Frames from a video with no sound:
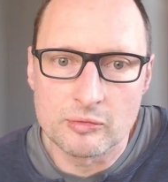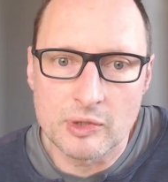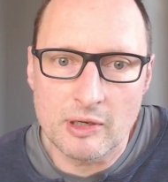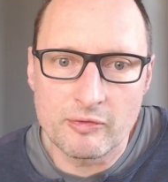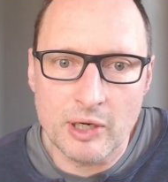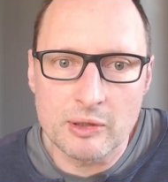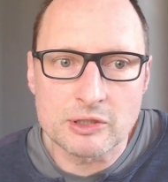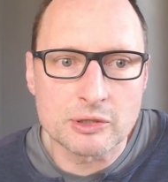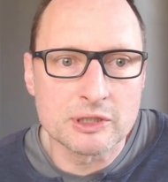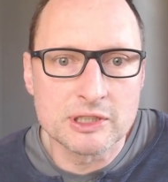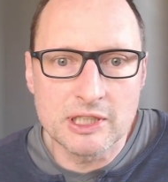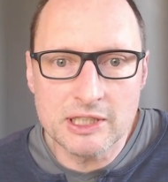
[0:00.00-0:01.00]
A very
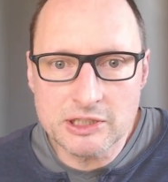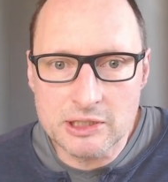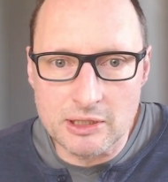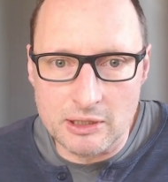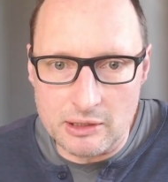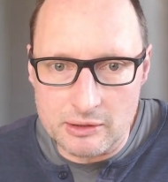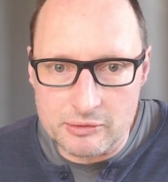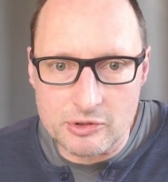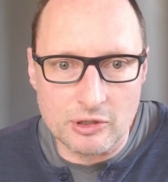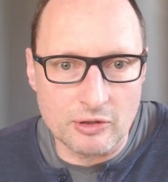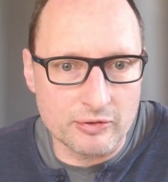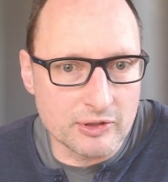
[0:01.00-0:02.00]
traditional
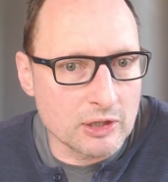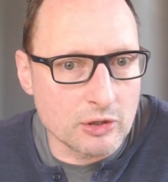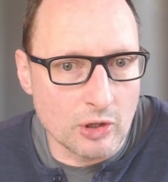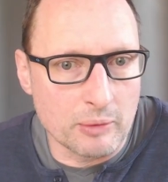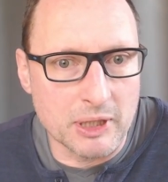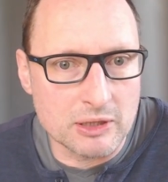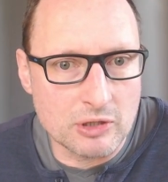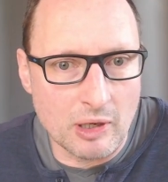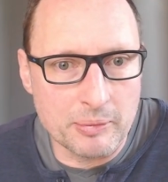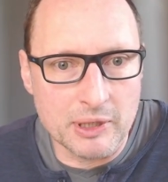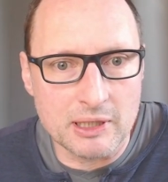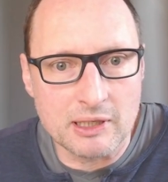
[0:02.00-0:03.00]
sort of economic
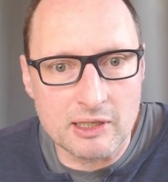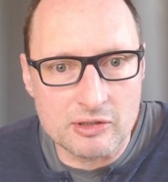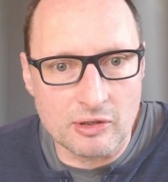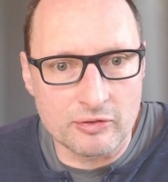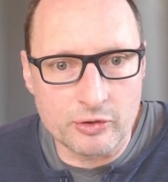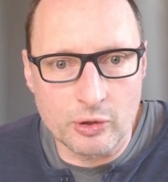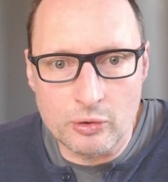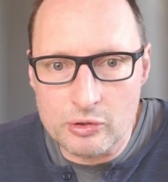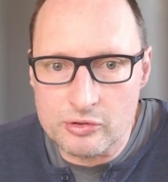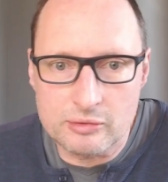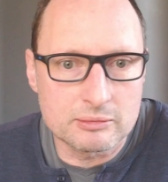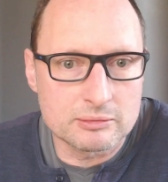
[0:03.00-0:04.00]
topic is, of
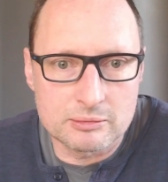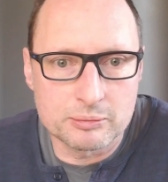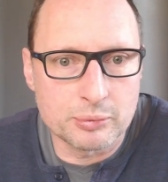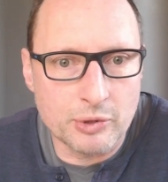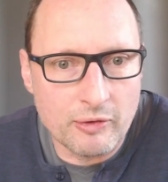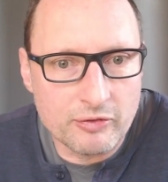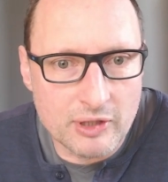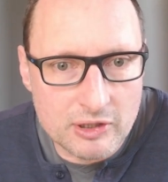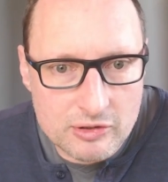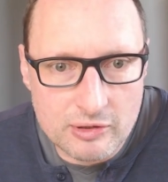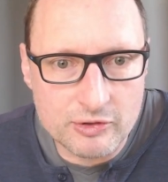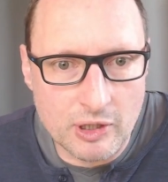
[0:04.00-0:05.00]
course,
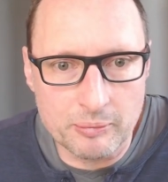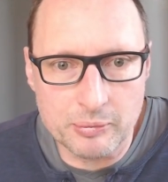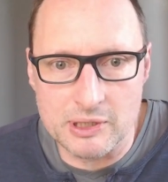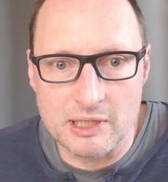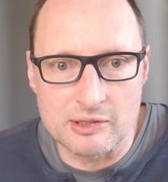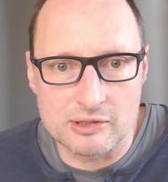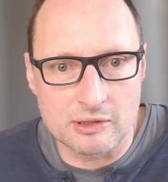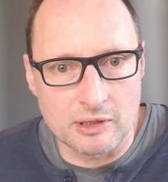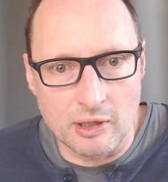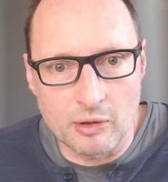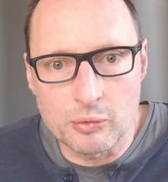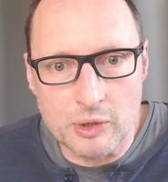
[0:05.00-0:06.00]
profits of companies.
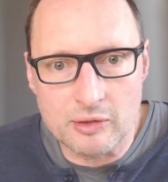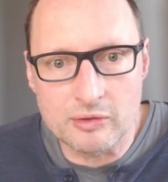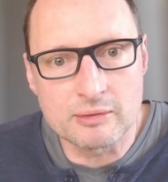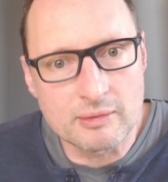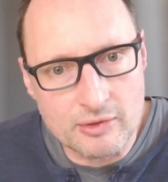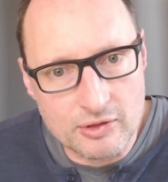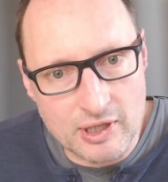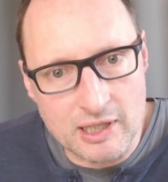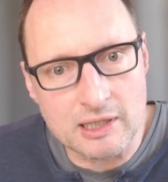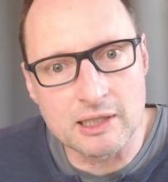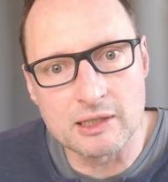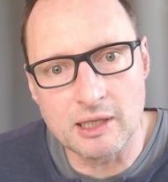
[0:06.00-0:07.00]
Uh, we're
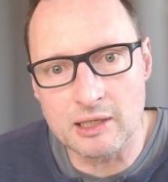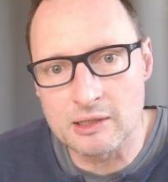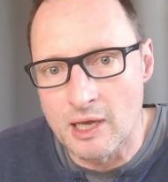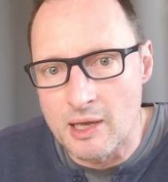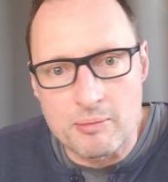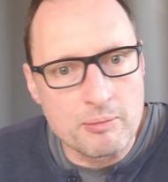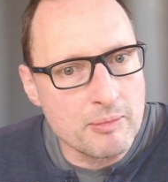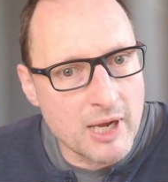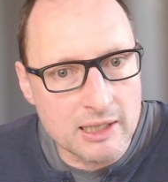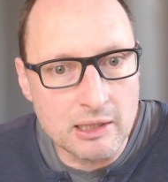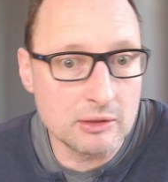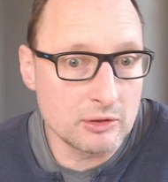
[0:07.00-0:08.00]
thinking that
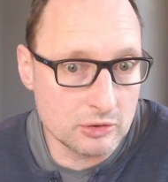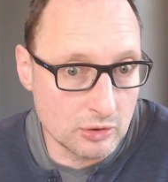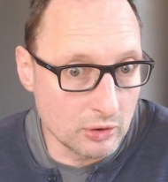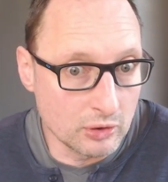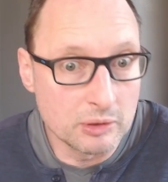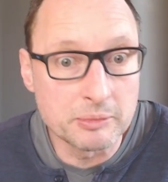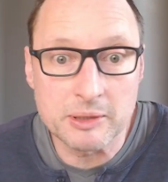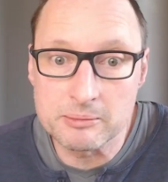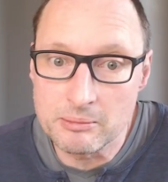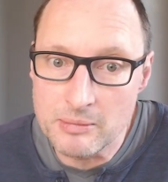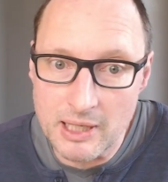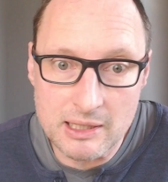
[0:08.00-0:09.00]
many, not all, but
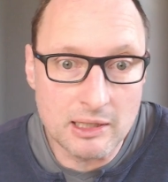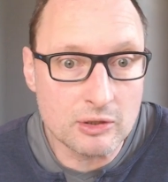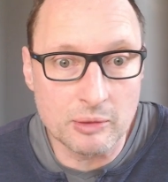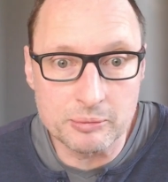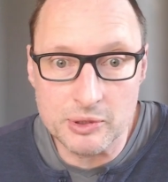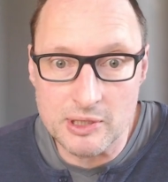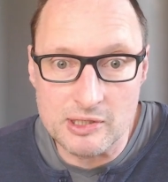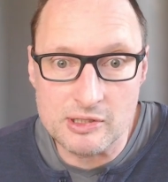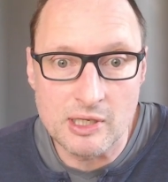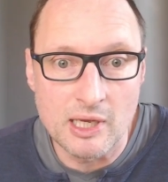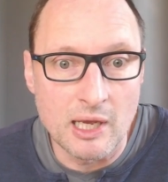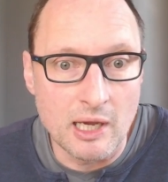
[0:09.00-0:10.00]
many
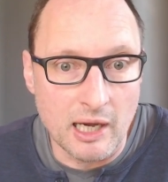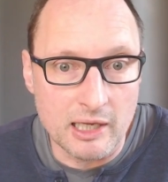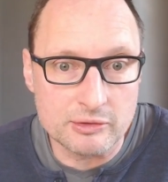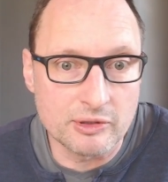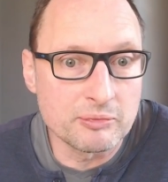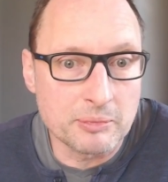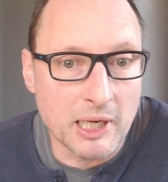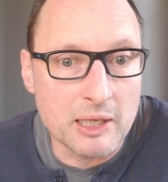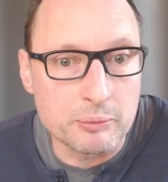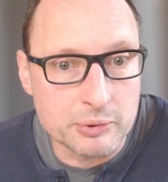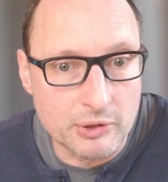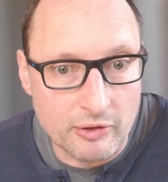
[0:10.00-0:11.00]
companies are driven by
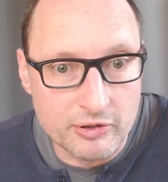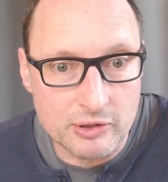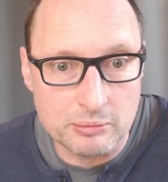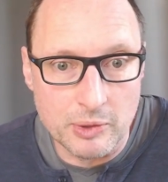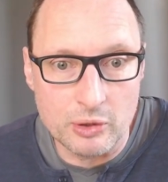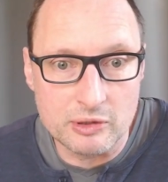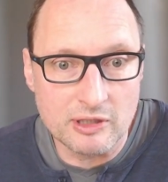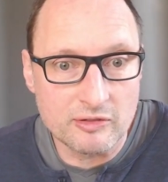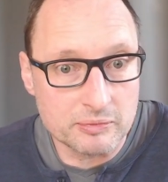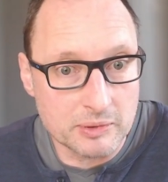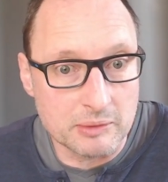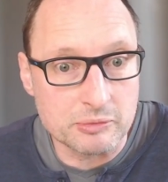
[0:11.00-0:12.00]
profit
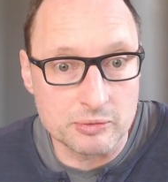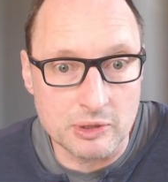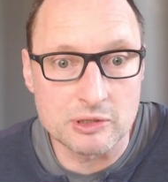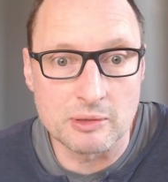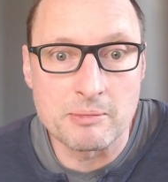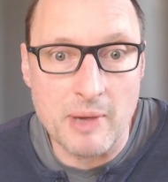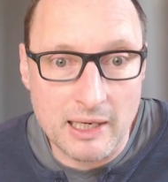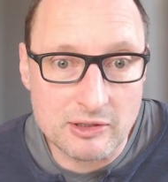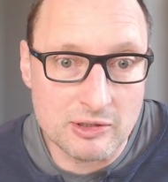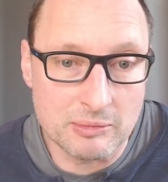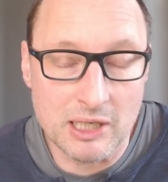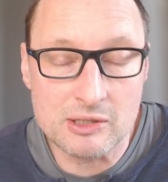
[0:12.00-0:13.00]
motive, perhaps want to
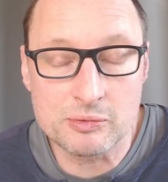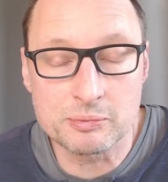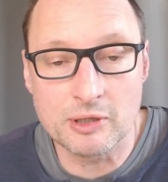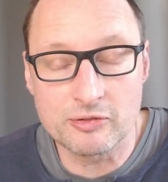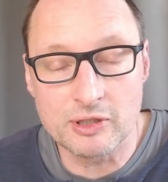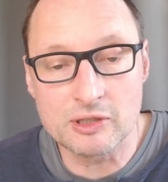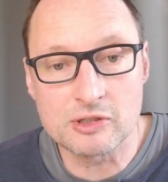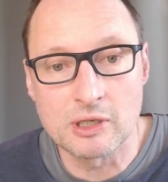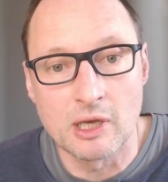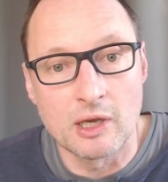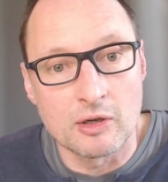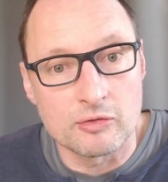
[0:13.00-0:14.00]
maximize profits
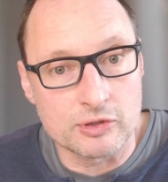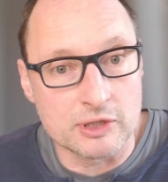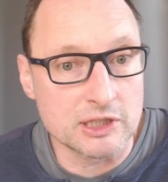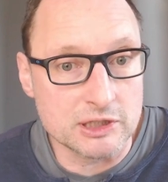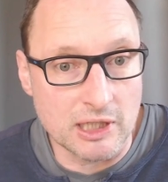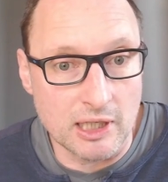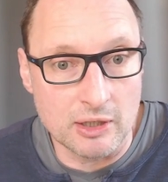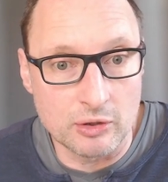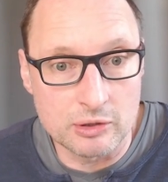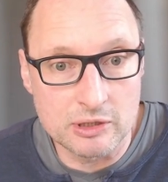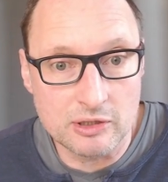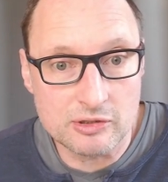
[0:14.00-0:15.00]
for their
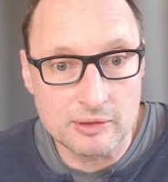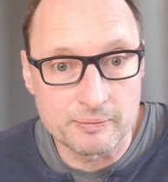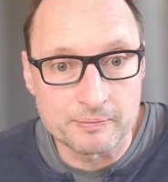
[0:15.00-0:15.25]
shareholders.